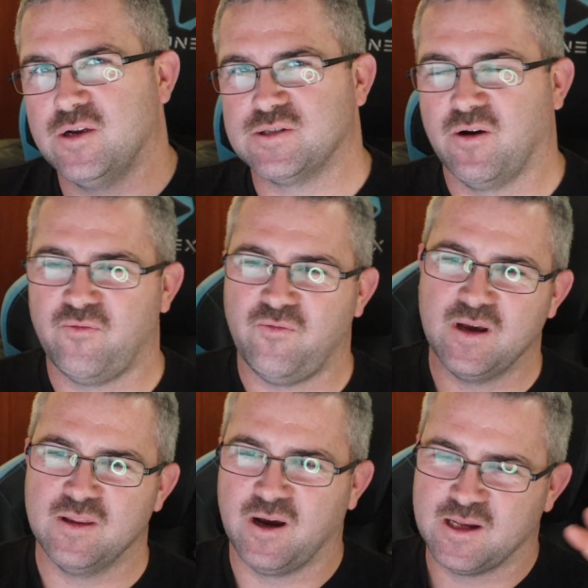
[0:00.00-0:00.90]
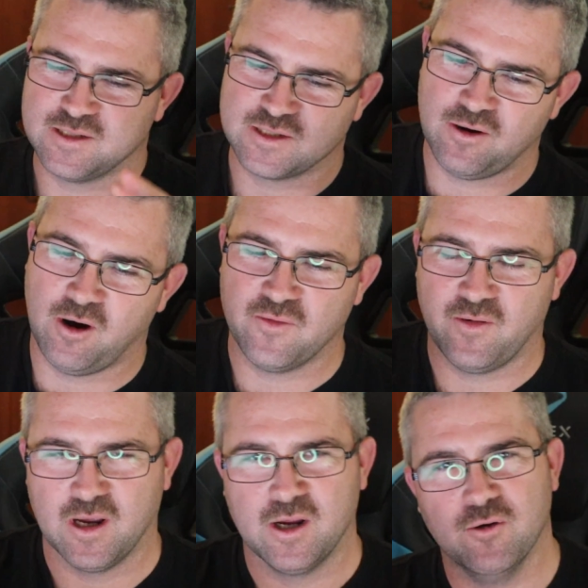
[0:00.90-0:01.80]
So I feel like this is kind of
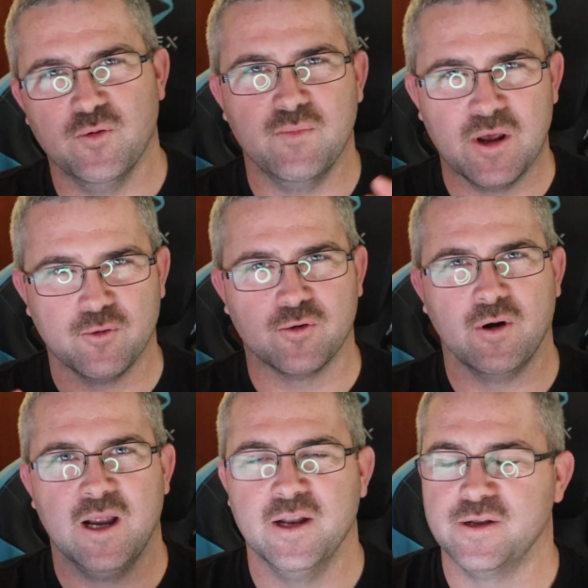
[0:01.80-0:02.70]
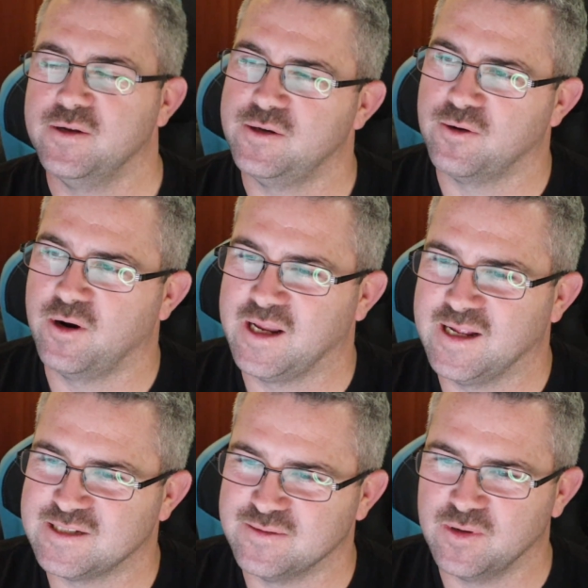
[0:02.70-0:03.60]
like a good middle ground to try and
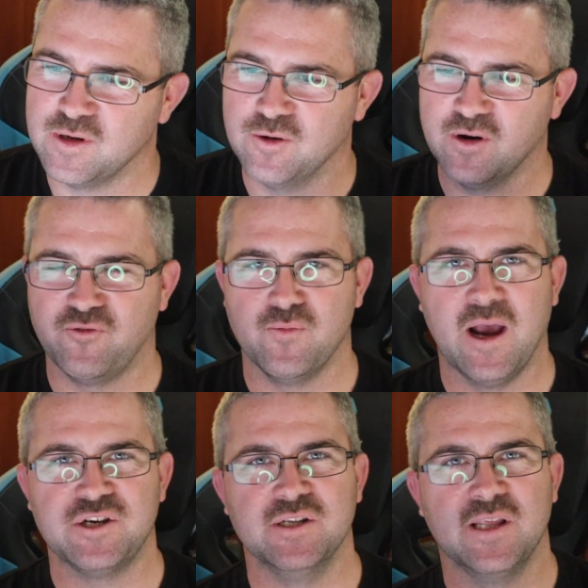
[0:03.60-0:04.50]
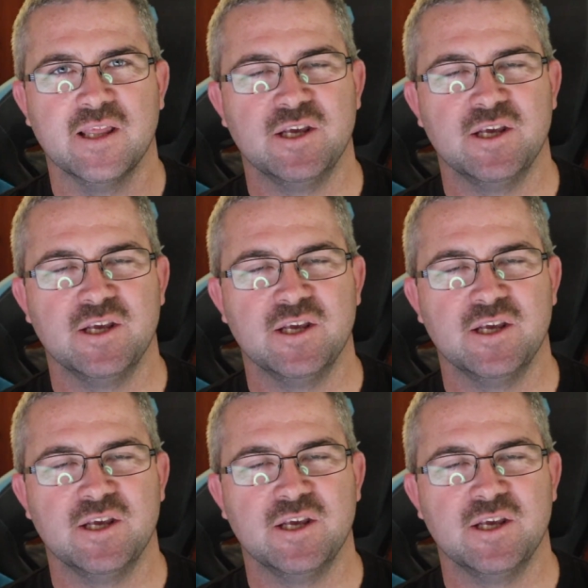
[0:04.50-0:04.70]
get some good information there.